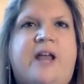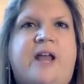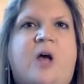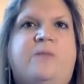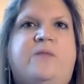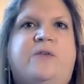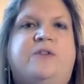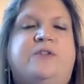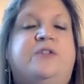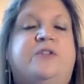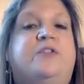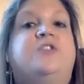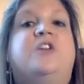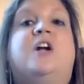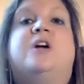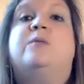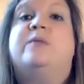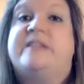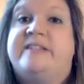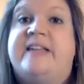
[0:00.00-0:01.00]
helpful to
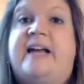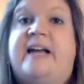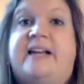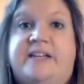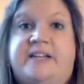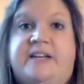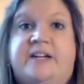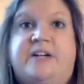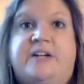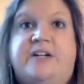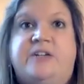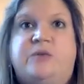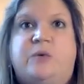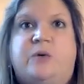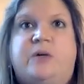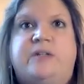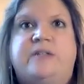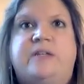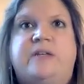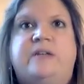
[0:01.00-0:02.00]
start with secondary
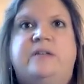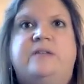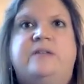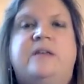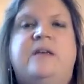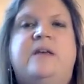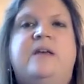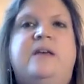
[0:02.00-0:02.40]
sources,